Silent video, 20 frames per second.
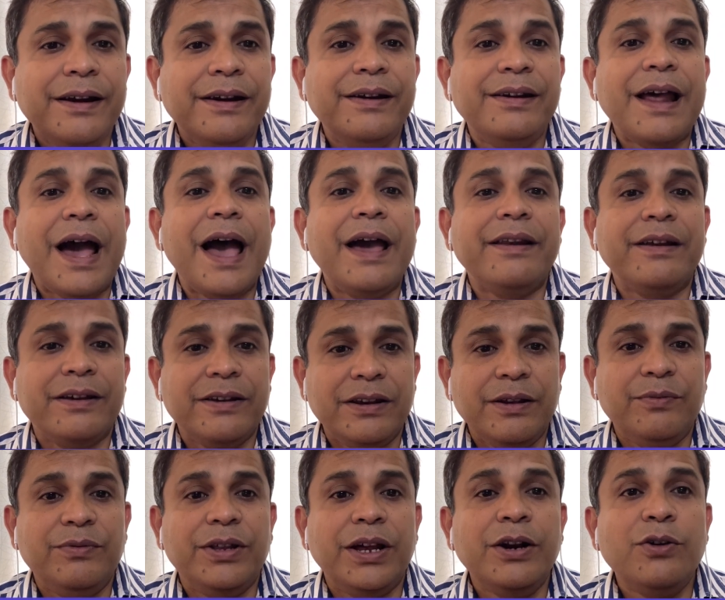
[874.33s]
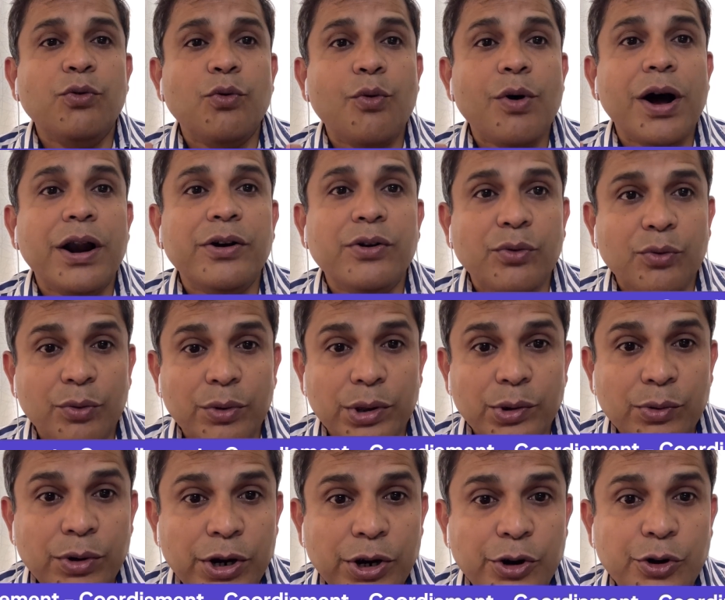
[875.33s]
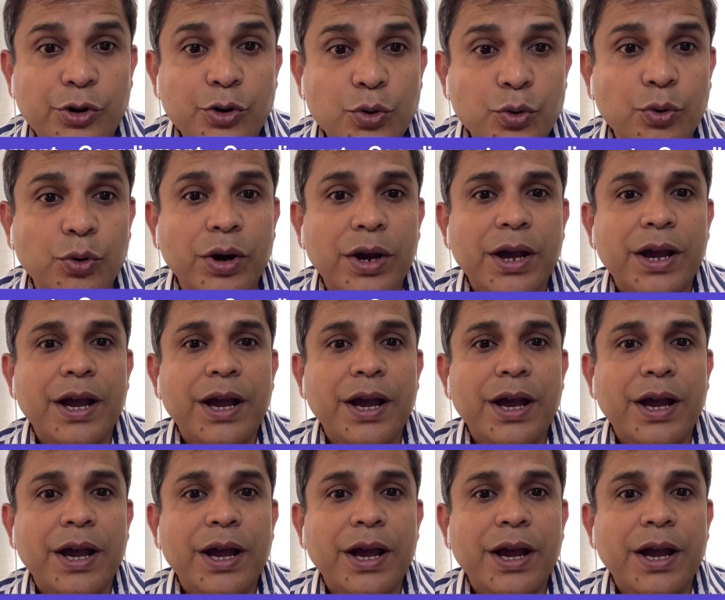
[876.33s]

directive that what we will do.